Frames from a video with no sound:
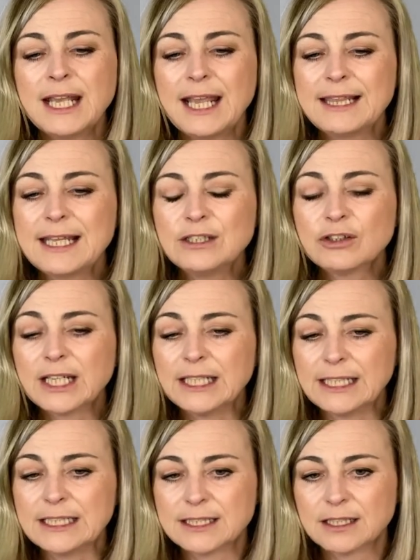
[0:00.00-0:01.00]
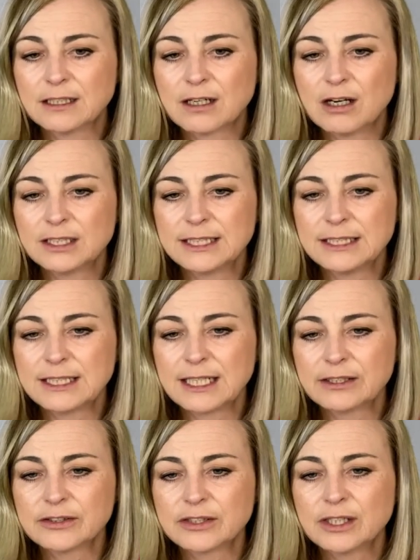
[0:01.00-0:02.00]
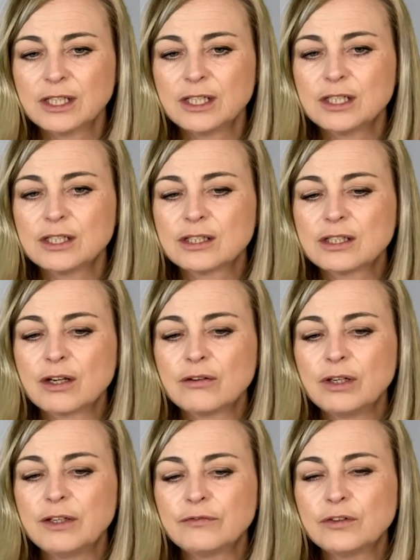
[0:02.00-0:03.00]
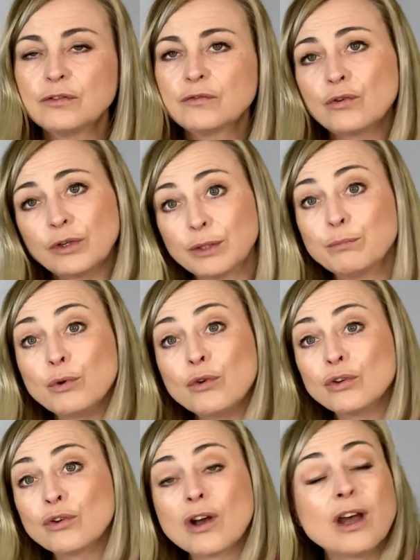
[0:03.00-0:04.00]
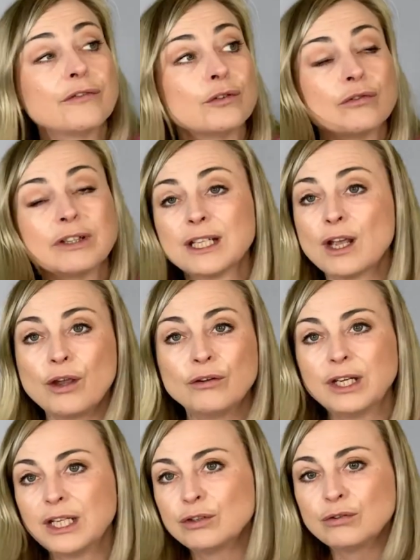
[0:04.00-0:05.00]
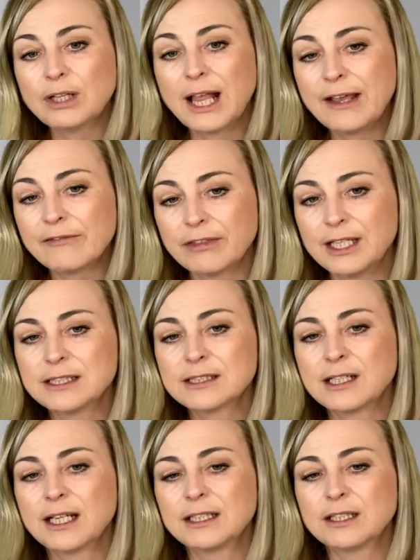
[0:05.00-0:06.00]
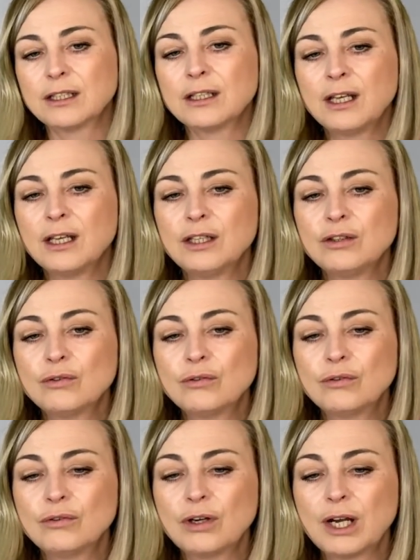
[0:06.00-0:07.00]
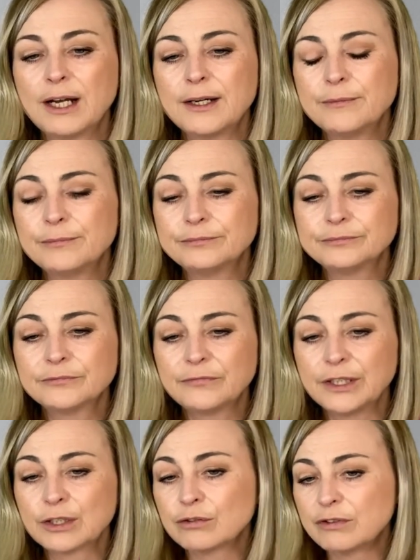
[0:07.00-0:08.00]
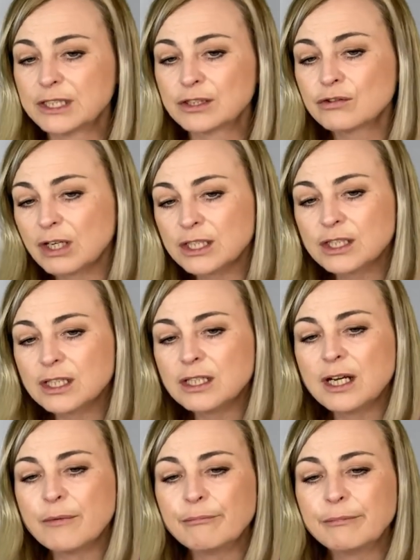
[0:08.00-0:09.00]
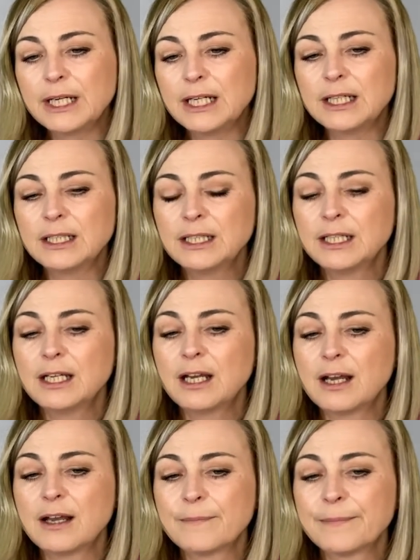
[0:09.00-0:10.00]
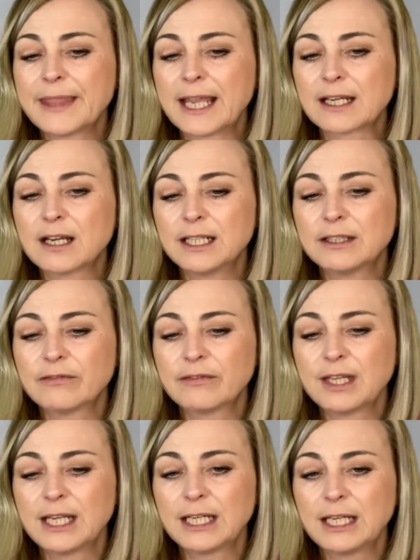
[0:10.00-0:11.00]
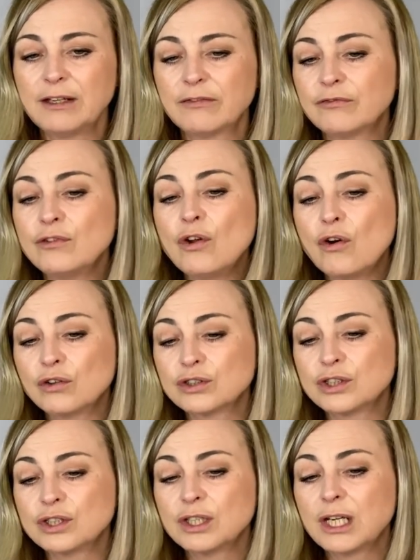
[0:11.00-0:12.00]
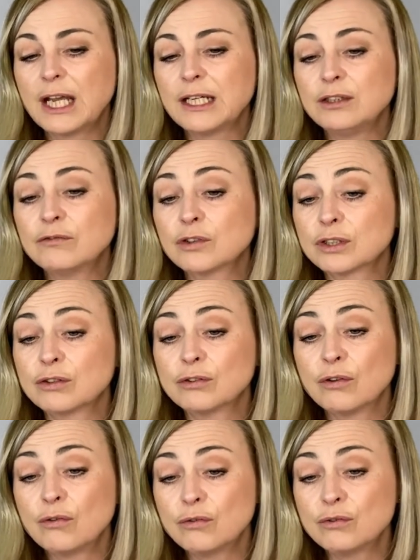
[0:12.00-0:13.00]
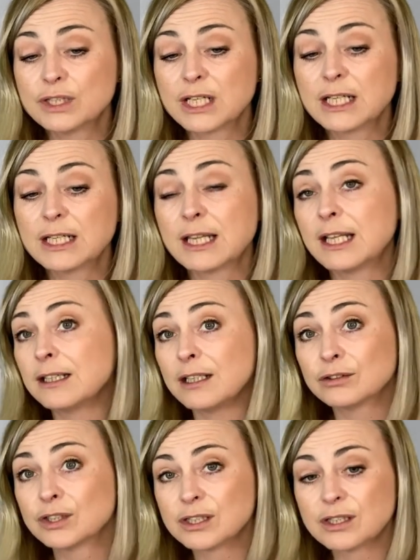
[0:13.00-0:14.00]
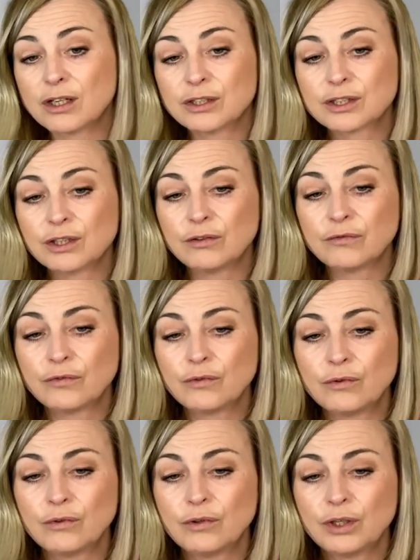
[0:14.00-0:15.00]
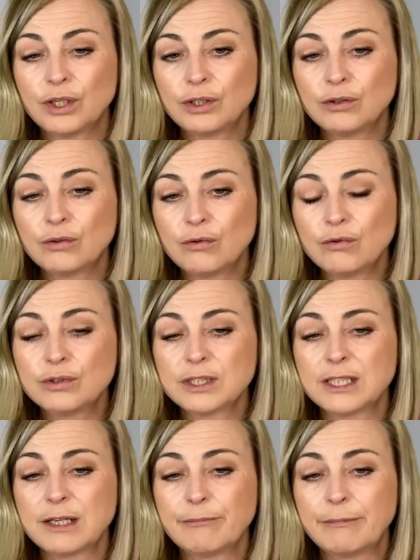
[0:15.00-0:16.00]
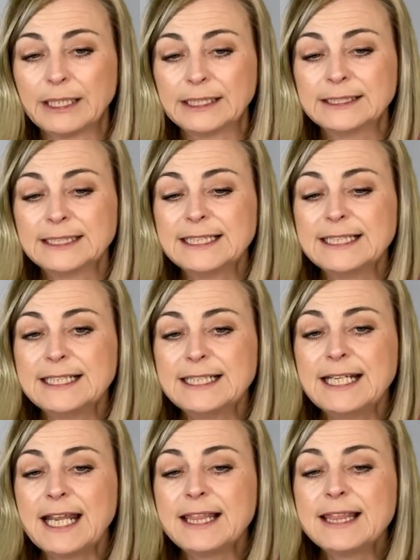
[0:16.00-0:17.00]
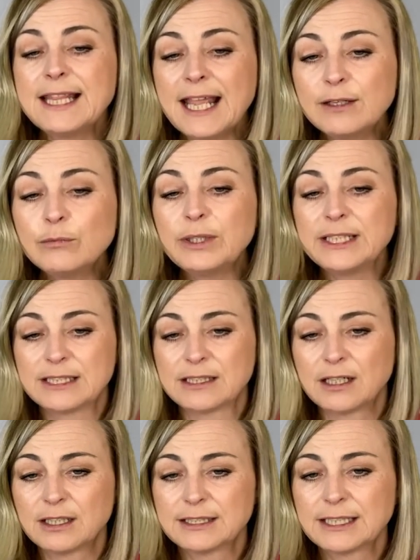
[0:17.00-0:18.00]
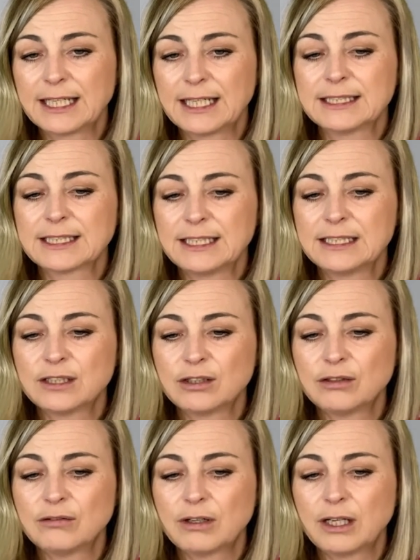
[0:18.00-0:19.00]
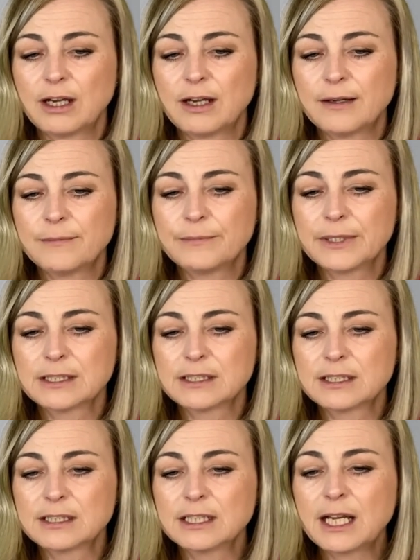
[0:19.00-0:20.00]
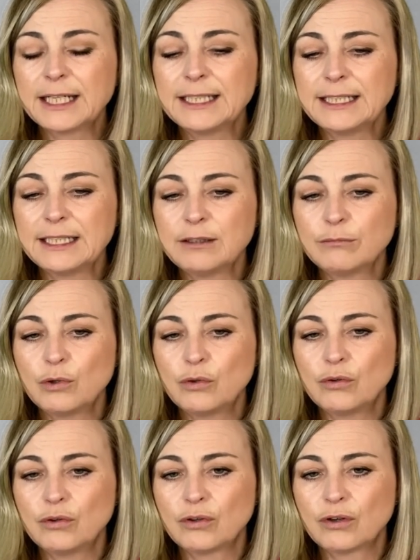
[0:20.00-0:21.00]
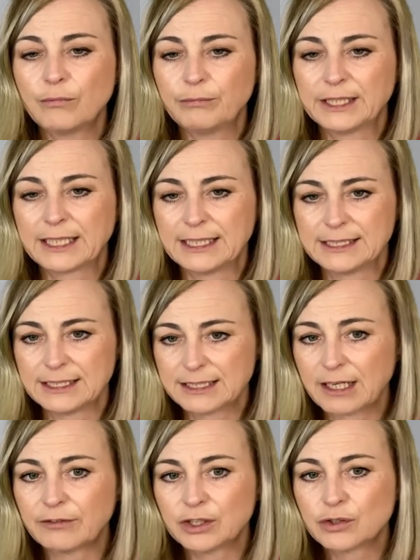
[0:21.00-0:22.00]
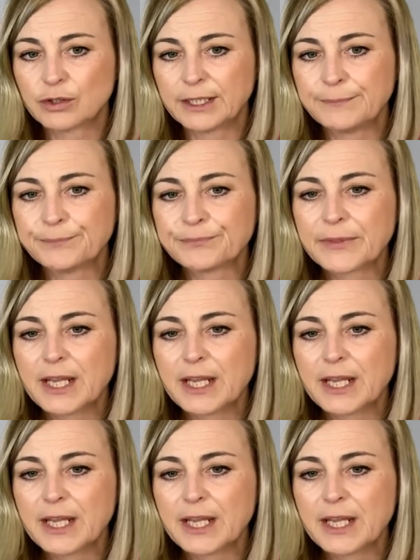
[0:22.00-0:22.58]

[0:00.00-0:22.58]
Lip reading: And then you're getting into the car details. So if you've already bought your car, if you already own it, you'll have things like your vehicle registration number, that kind of thing. If not, and you've got it on order, then they'll just ask you for your order number. And then we start to get into slightly more complicated territory.